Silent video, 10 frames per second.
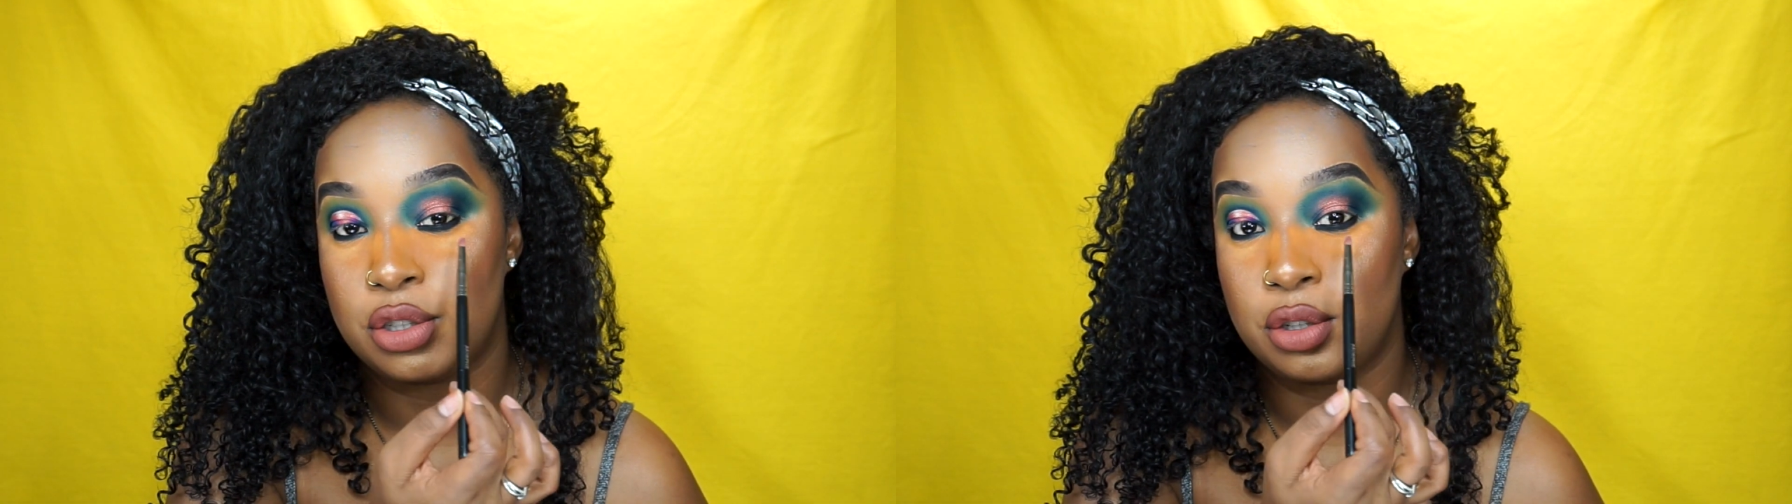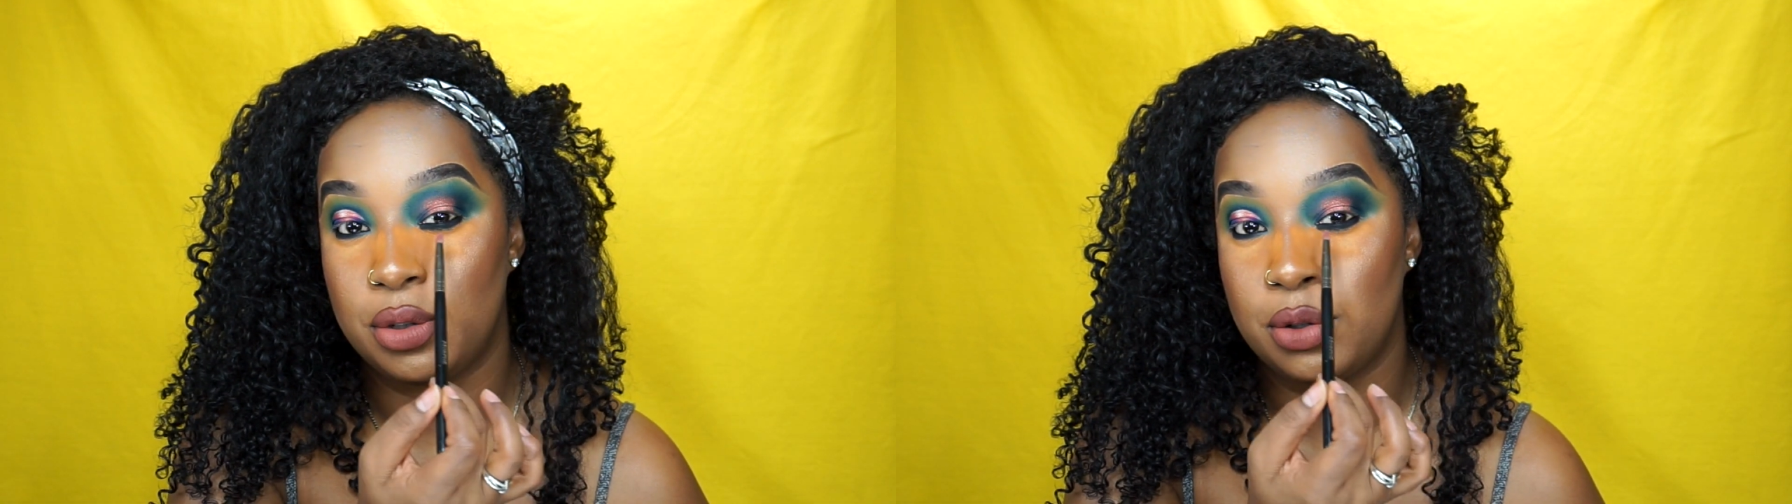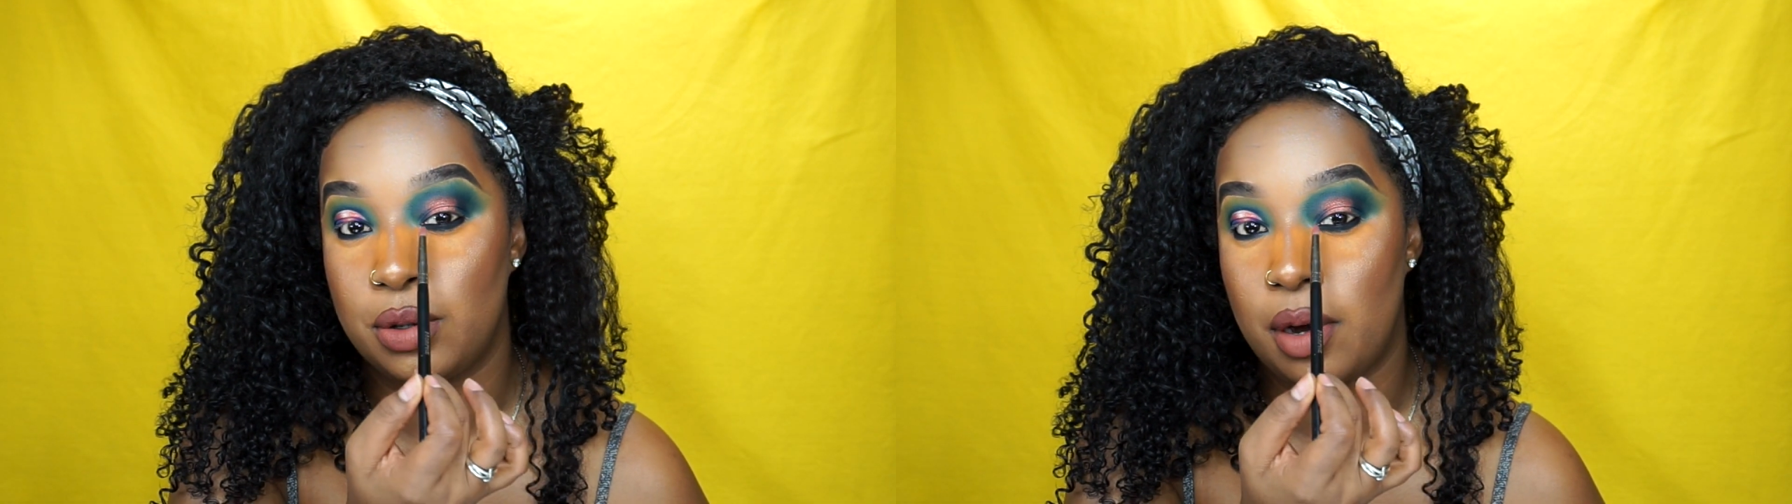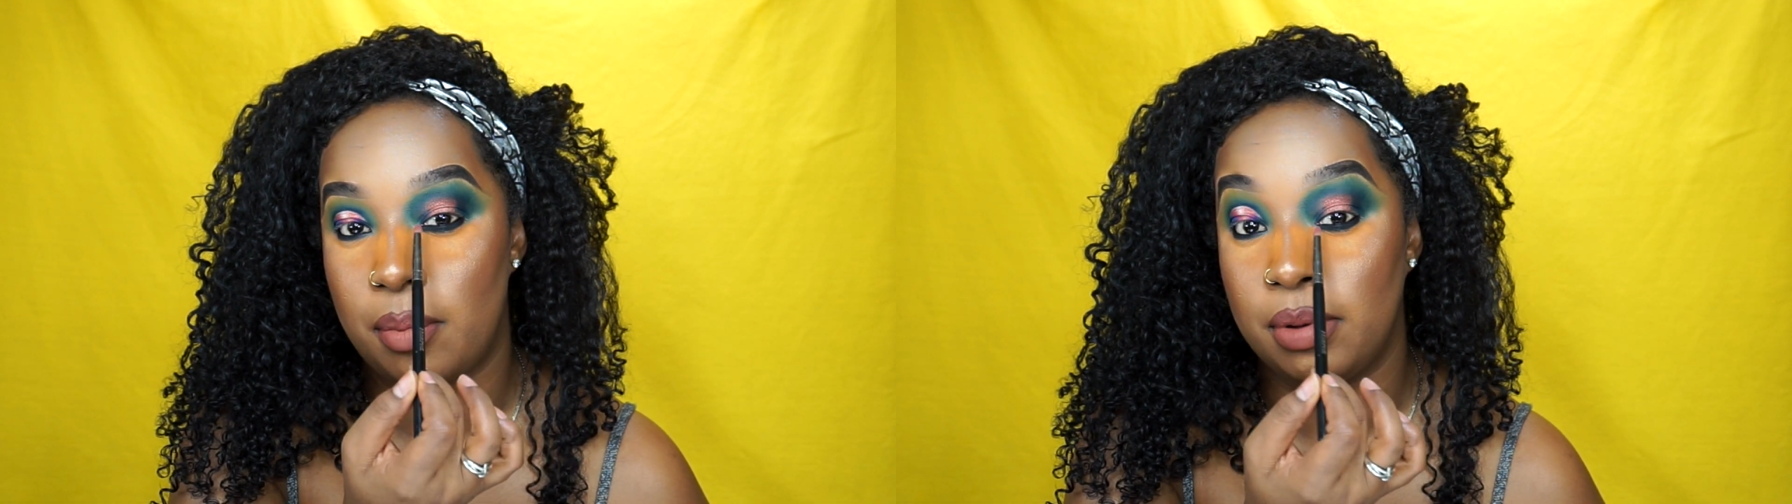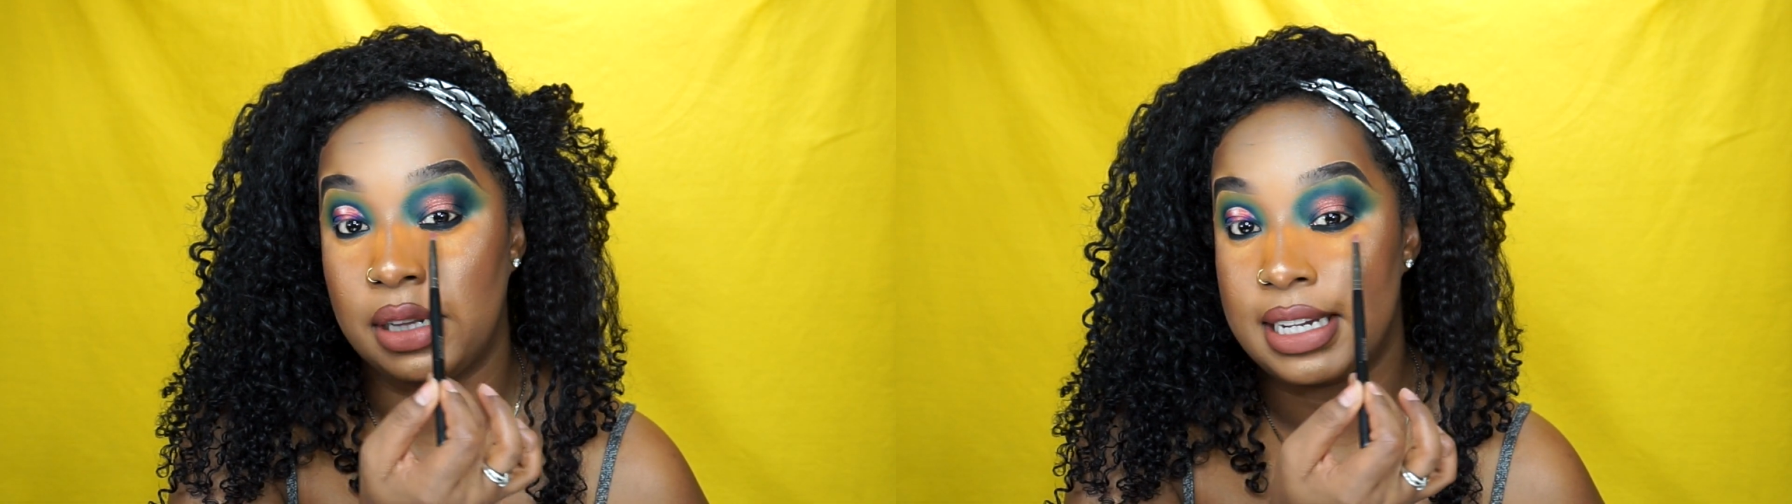to
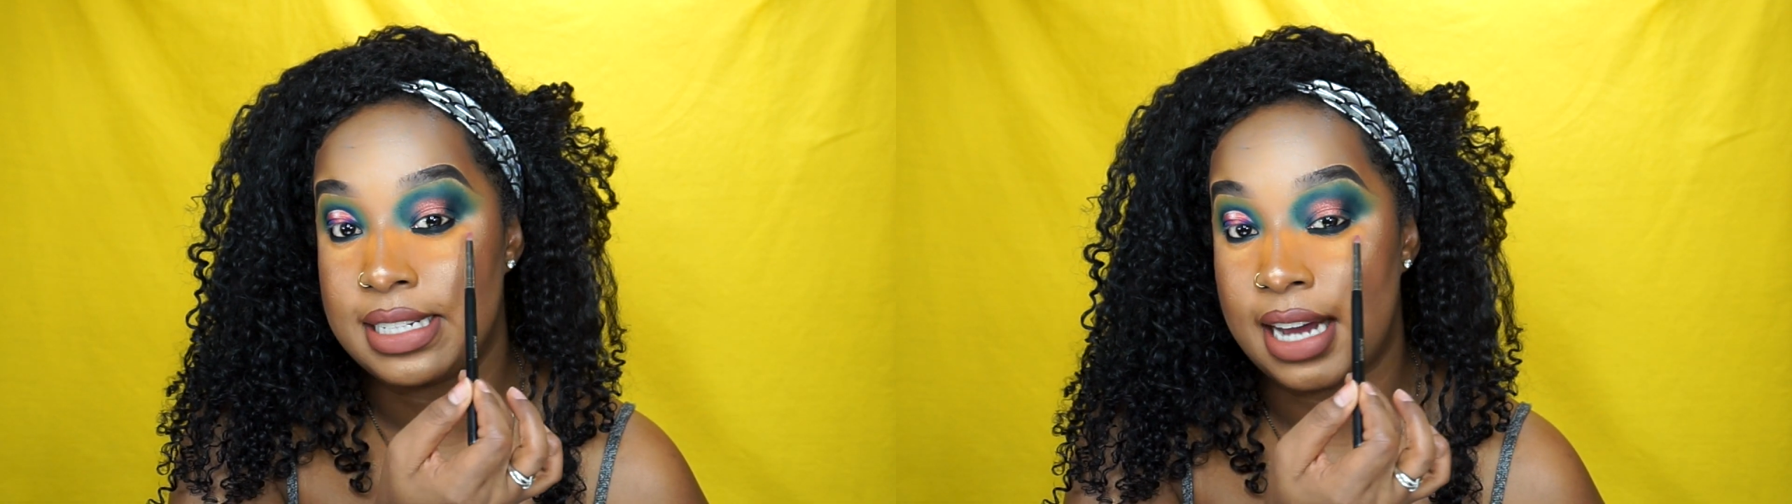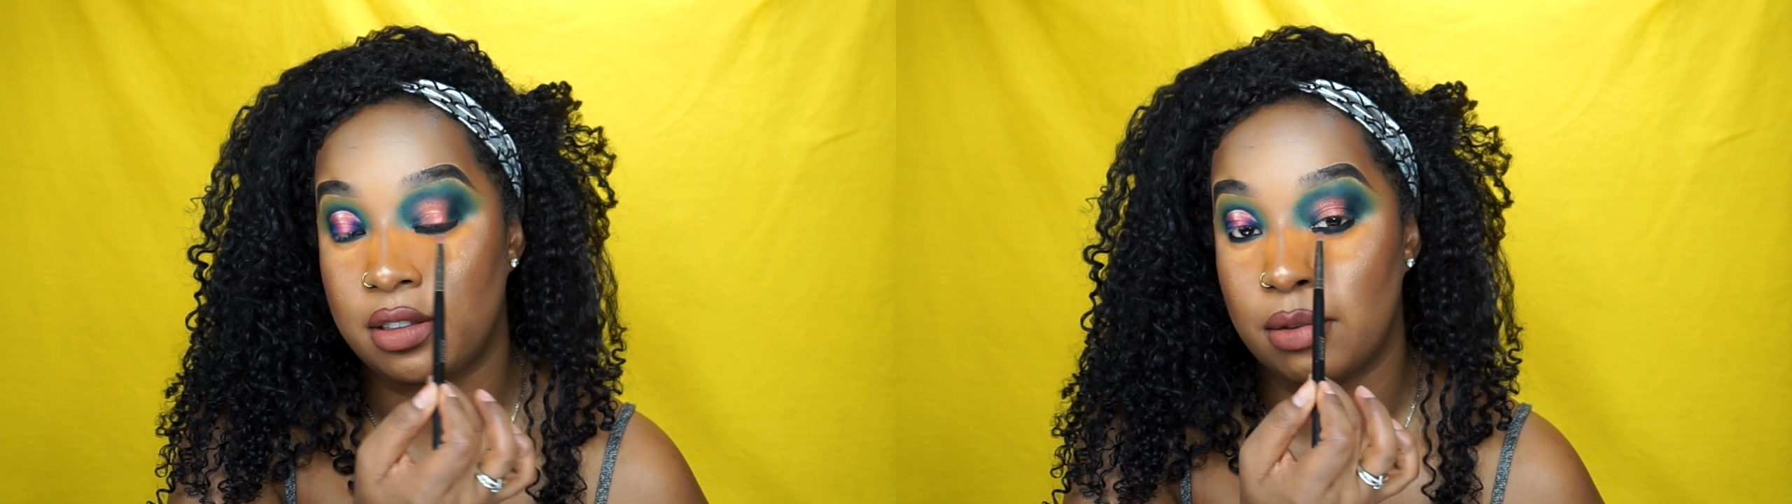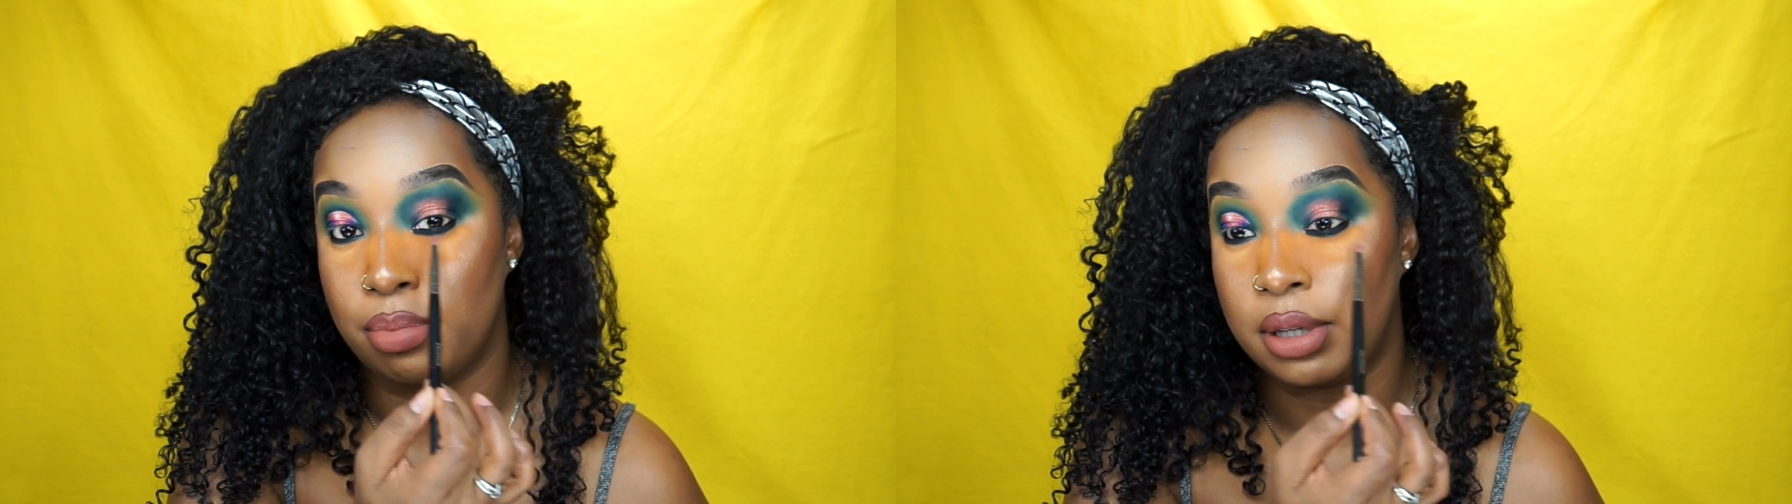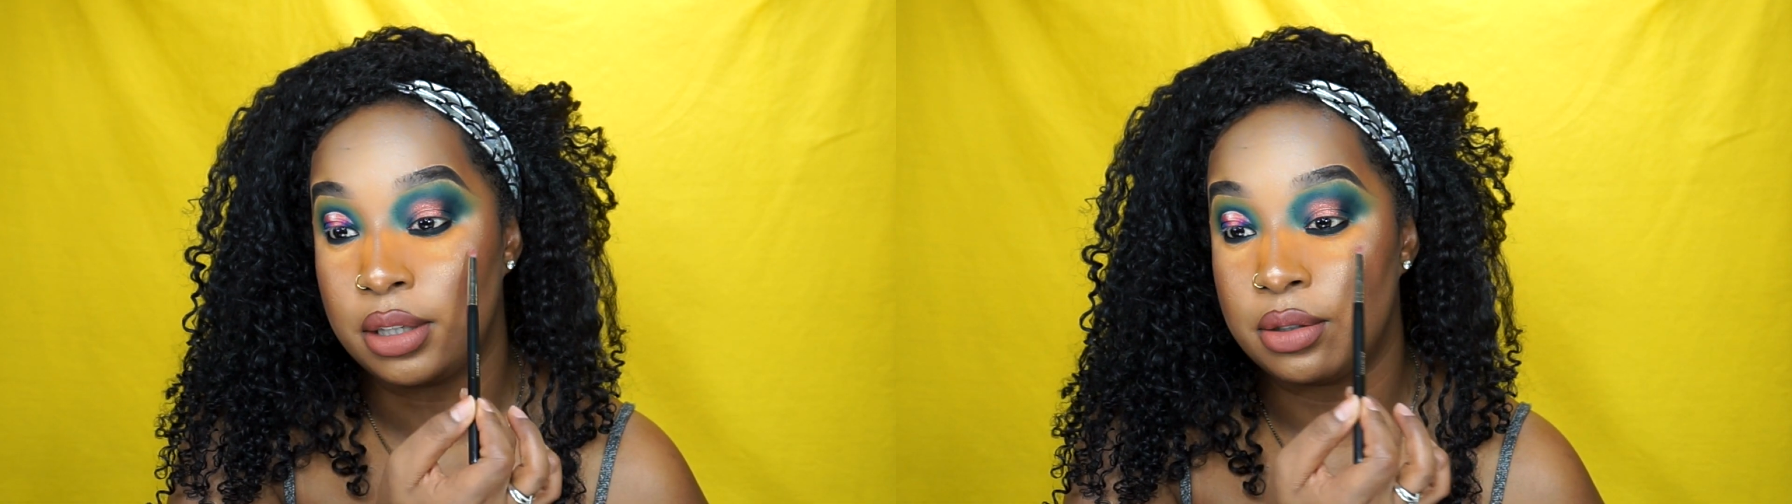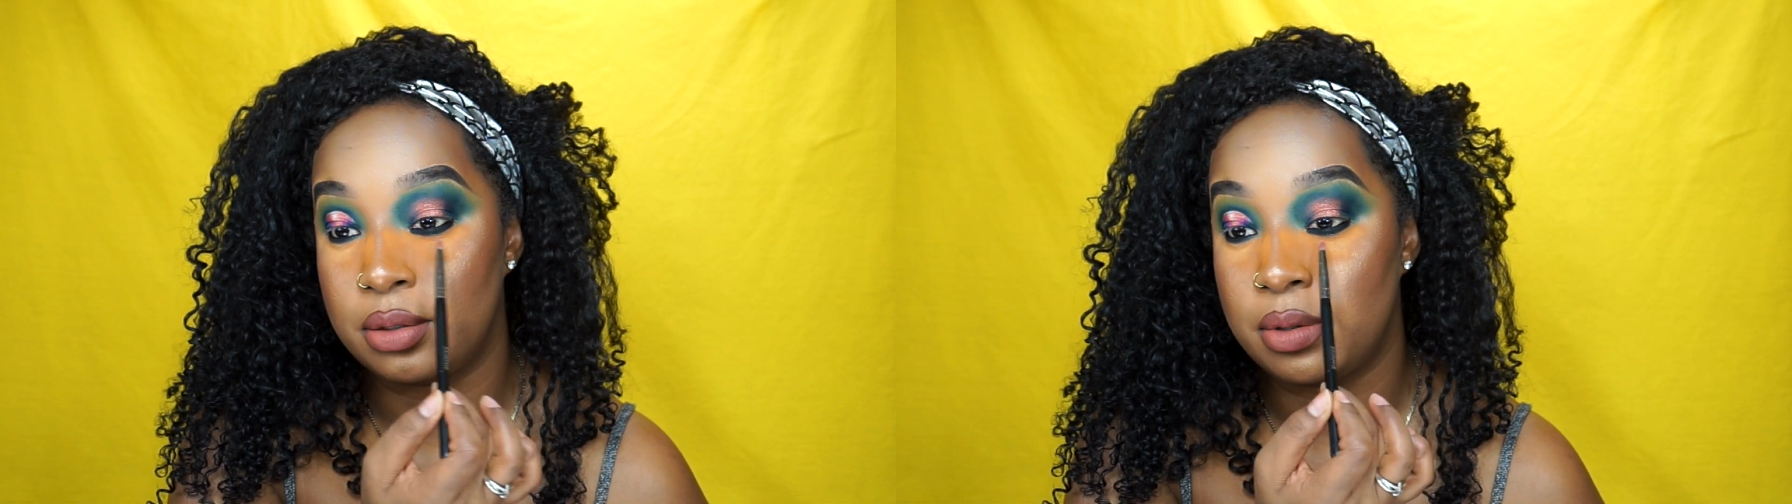blend out the
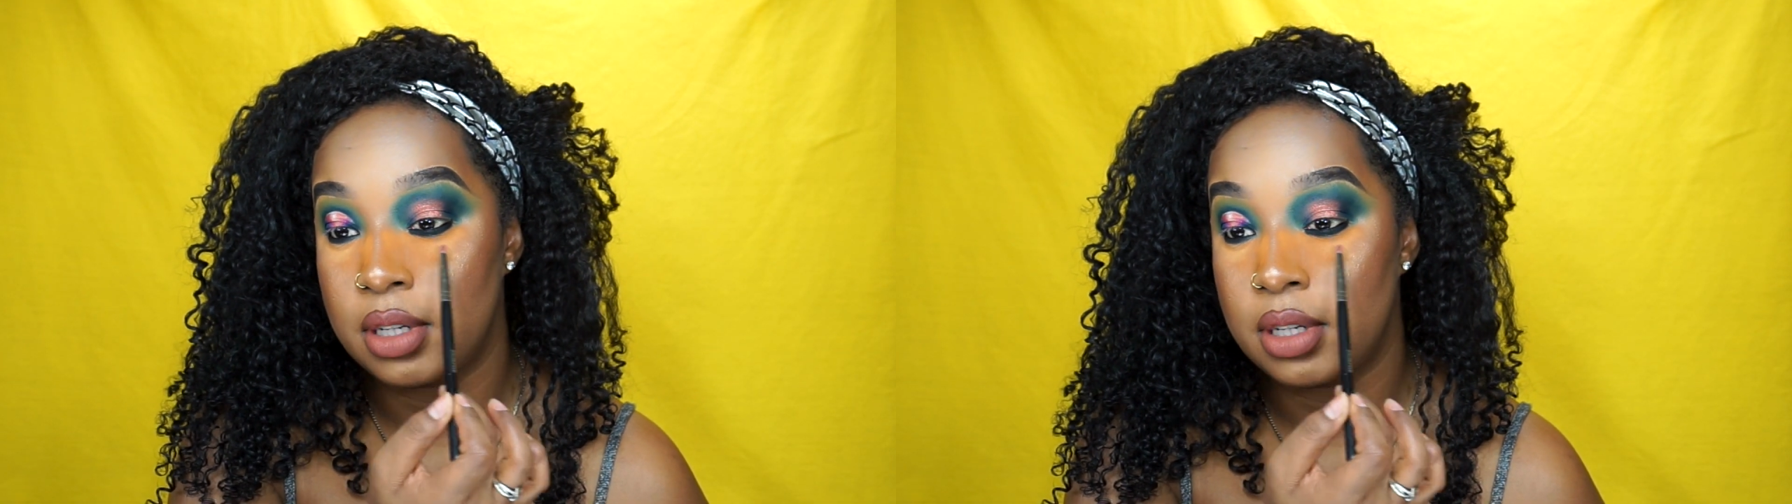blue,